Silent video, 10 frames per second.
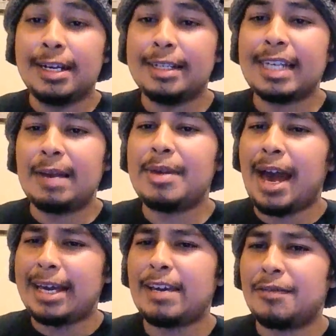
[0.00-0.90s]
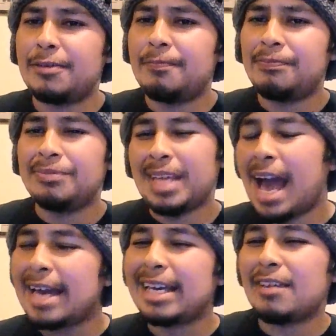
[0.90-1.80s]
This anime, I give it
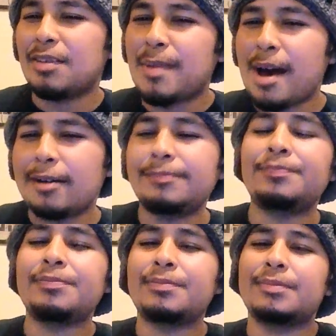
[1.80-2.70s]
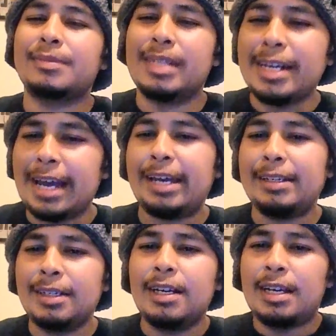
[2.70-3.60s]
about an
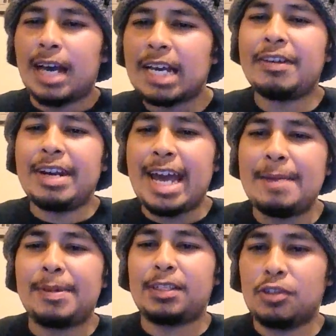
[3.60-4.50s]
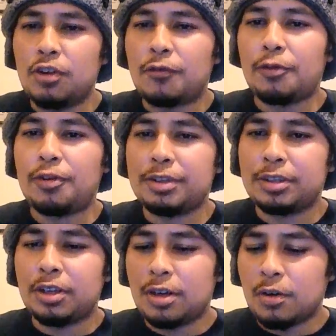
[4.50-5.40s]
8. I give it an 8 because for
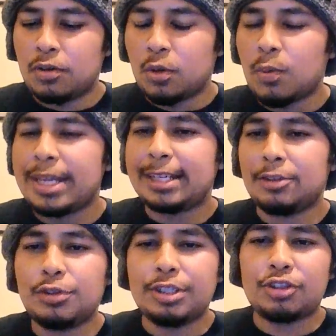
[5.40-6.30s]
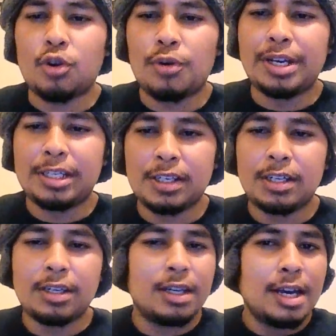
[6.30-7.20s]
the way that they're doing the story
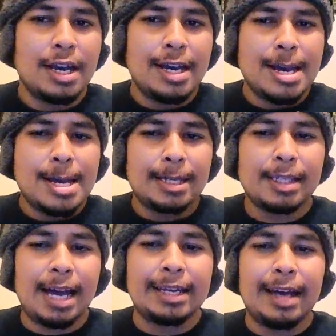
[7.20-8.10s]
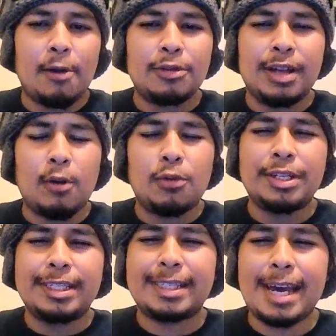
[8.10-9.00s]
is not, I
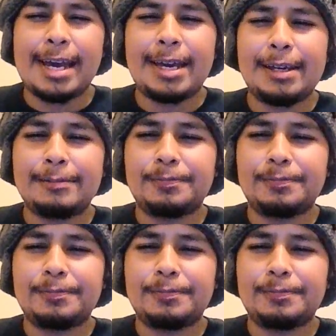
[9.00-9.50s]
wouldn't say